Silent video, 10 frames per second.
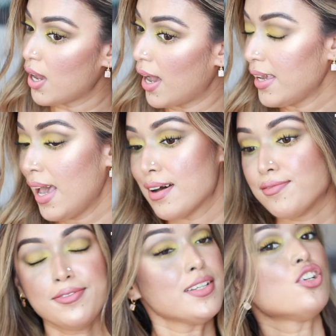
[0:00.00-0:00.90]
I have
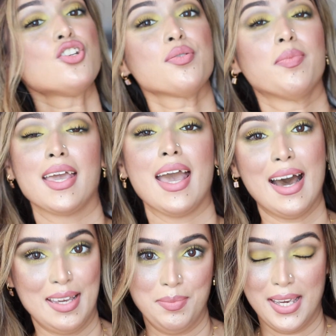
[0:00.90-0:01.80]
finished my
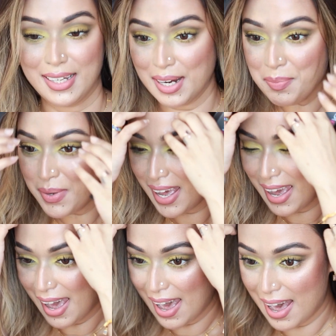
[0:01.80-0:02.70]
eye makeup
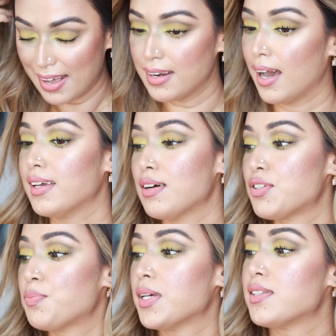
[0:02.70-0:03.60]
and I have
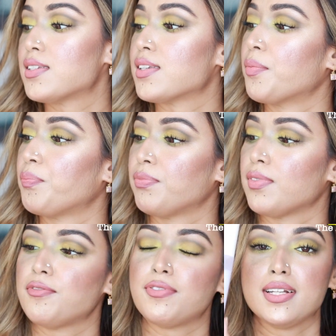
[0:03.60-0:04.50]
spit
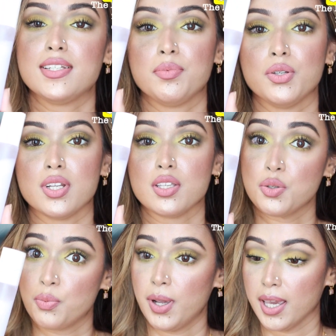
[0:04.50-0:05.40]
some Fenty Beauty
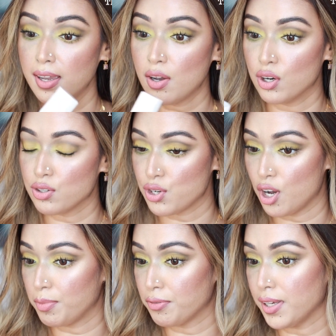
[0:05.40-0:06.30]
spray on
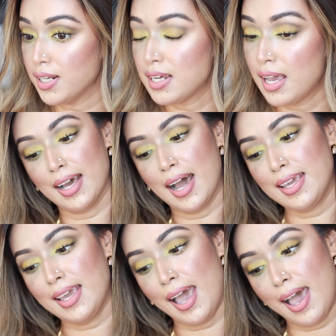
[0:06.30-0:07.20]
top of it. I
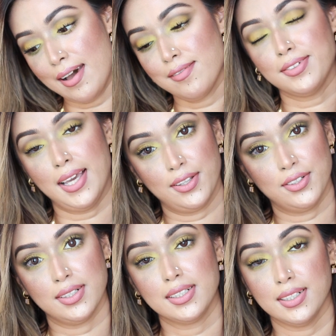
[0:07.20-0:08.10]
have
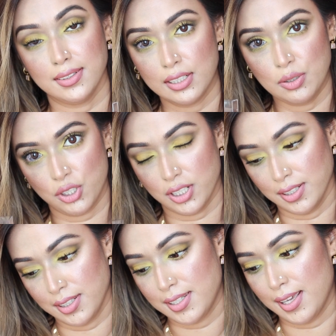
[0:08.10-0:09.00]
gathered
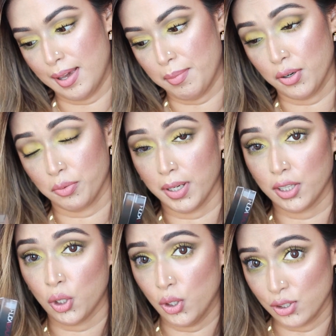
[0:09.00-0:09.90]
conclusions about my
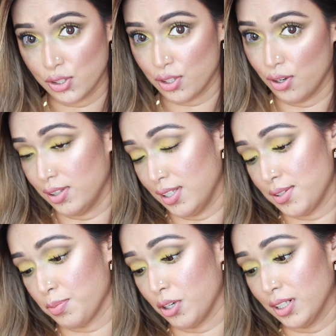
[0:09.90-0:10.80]
thoughts on
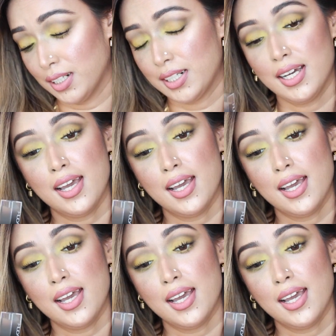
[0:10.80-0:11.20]
this product.